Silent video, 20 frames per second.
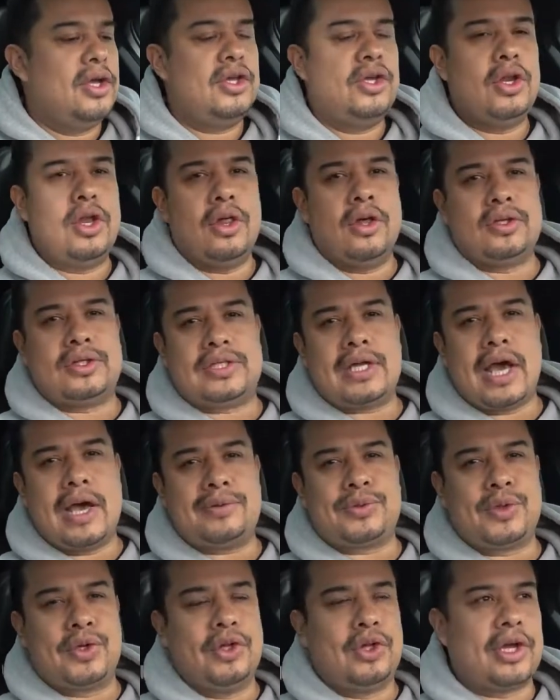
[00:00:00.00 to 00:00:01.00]
You know those
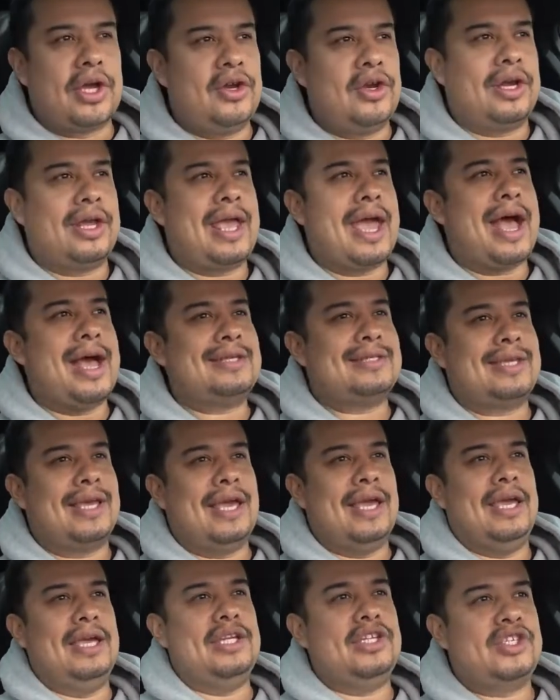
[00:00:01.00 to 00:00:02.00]
times when you look at your gas
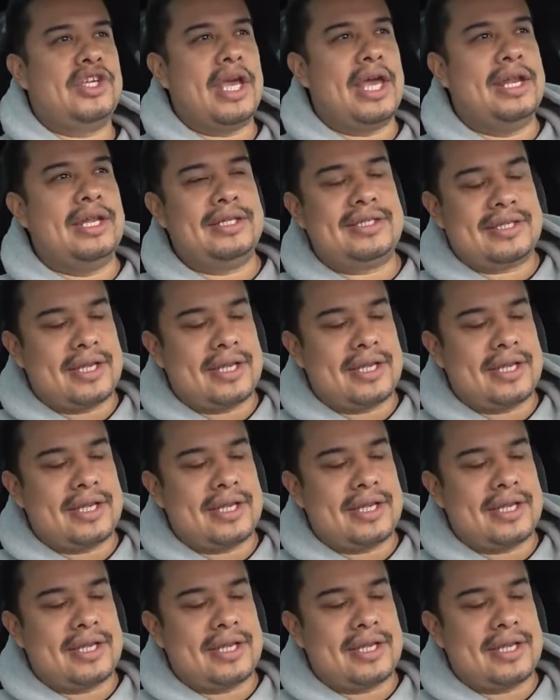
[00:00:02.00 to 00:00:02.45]
gauge and it